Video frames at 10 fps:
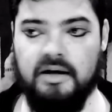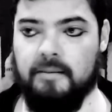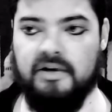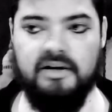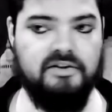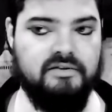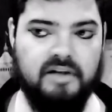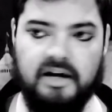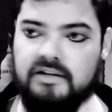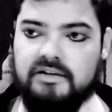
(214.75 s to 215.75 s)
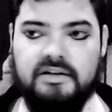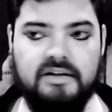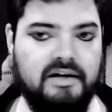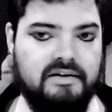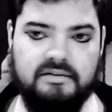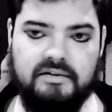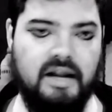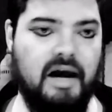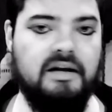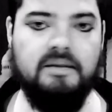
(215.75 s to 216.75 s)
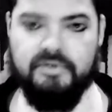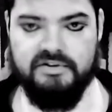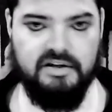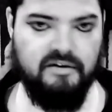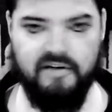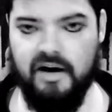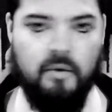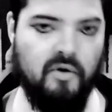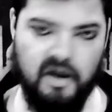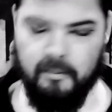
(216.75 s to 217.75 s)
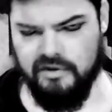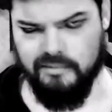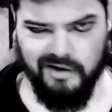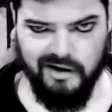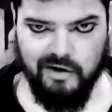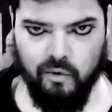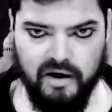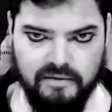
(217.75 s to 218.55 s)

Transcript: because likely like 90% of that won't come into play anyway.